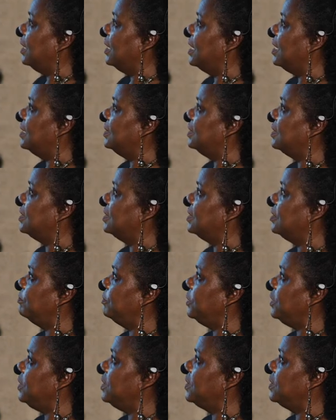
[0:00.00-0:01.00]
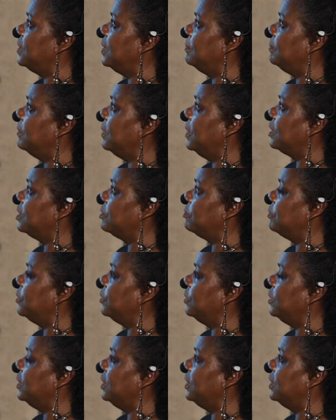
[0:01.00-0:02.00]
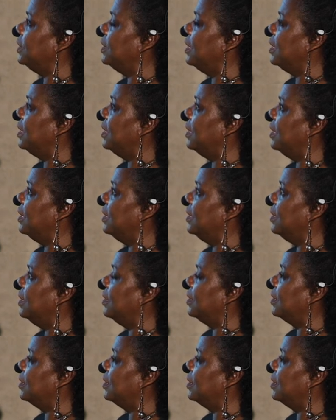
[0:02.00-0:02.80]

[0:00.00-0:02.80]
And this is a piece I'm exploring uh,